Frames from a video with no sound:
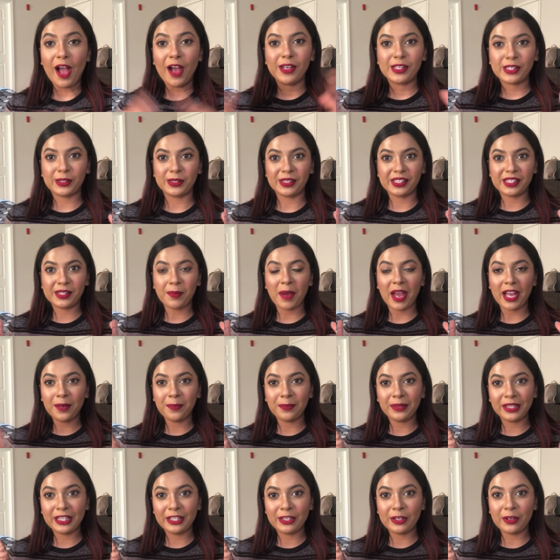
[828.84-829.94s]
So this is my
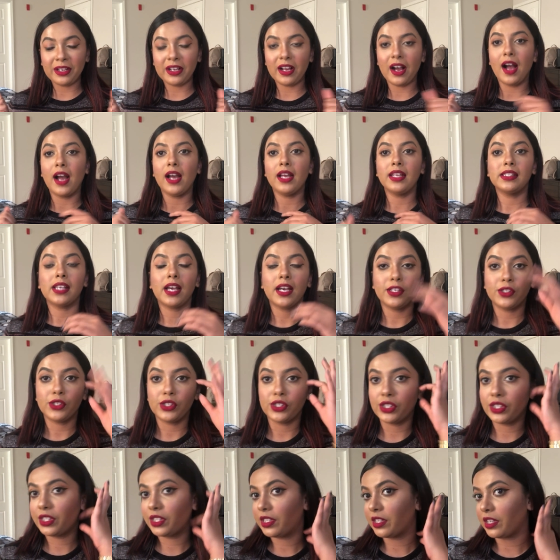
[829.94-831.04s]
complete look, guys. I
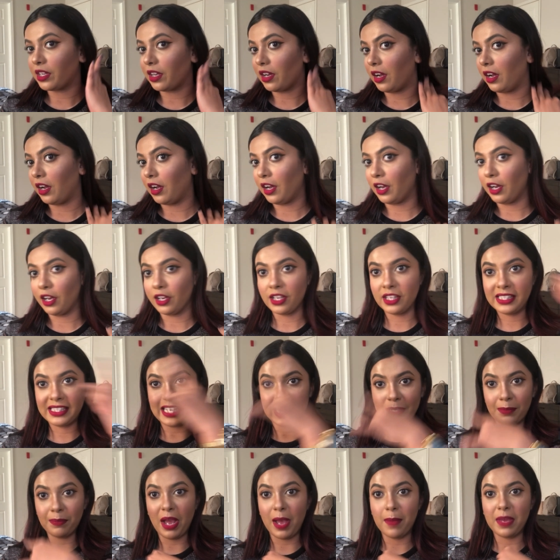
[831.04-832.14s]
just
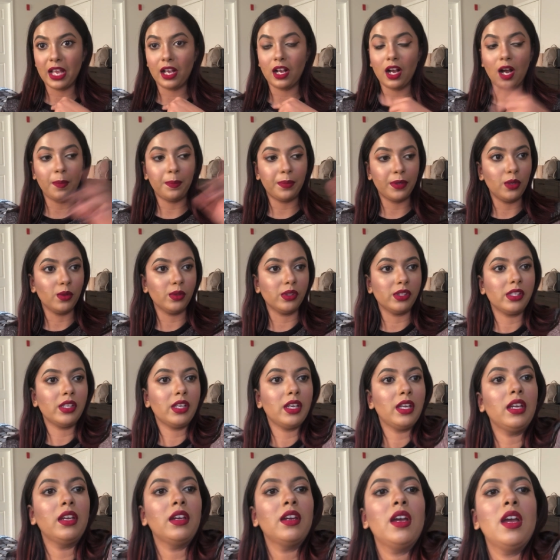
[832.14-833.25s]
set my makeup
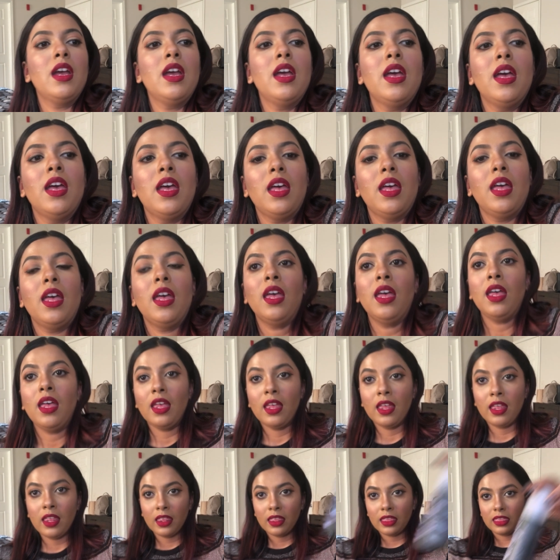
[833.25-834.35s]
using
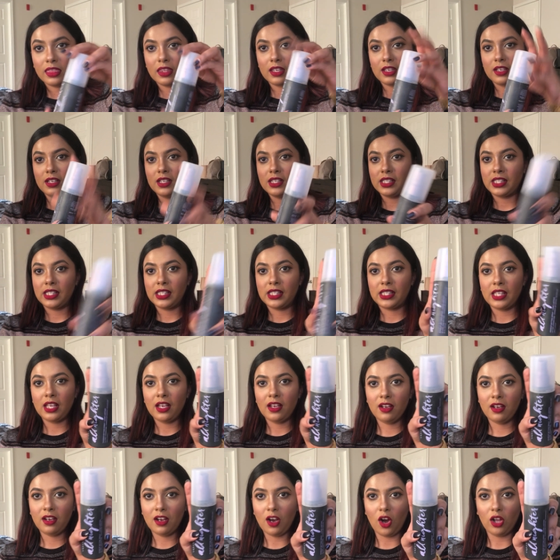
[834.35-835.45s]
this
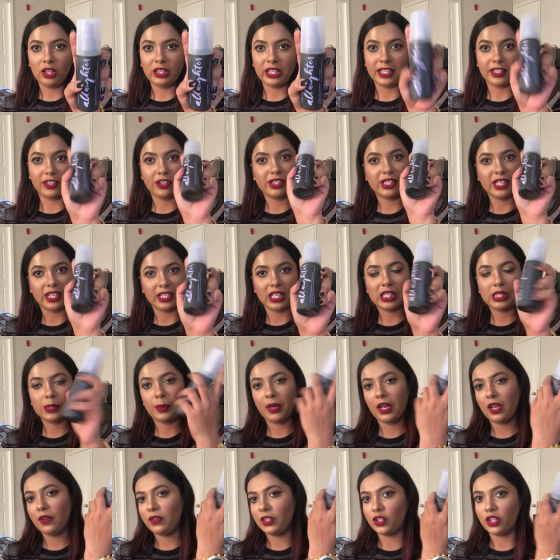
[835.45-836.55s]
all-nighter setting
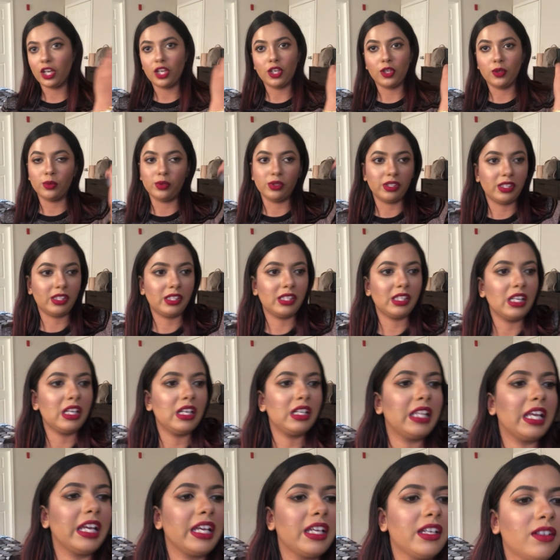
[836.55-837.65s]
spray, which I use
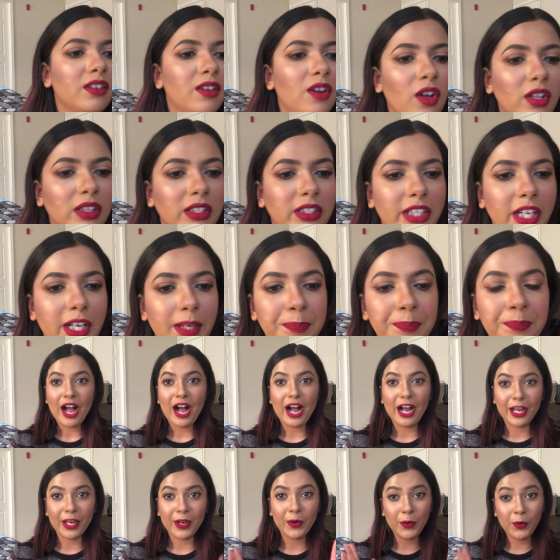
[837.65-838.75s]
like all the time.
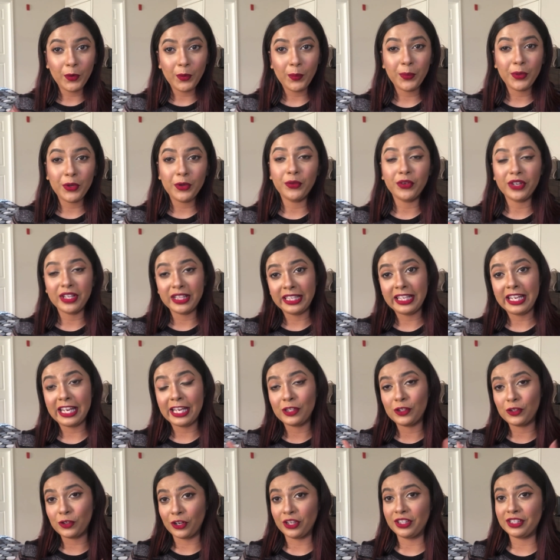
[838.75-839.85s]
I hope you really
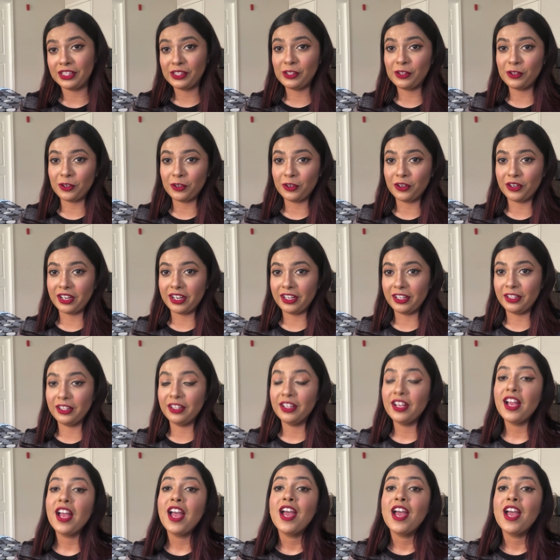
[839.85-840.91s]
enjoy this tutorial.